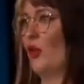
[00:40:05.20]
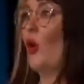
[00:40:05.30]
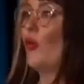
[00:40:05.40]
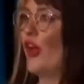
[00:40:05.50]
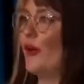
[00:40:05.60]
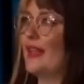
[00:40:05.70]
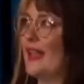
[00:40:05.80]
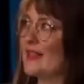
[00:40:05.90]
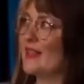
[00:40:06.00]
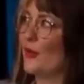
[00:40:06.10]
although,
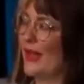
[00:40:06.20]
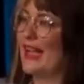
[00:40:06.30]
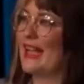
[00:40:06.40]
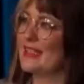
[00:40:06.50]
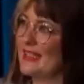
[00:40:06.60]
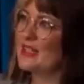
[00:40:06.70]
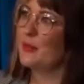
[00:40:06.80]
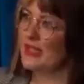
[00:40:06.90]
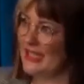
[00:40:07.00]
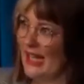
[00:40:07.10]
yes, okay, it's a little
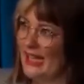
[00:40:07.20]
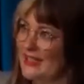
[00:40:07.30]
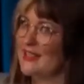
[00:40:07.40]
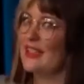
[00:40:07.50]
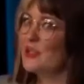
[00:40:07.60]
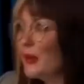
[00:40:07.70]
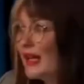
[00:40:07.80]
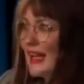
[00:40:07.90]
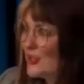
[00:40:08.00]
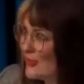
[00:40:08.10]
bit delayed, it's a little bit
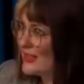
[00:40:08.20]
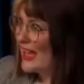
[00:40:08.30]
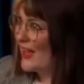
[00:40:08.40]
later in the year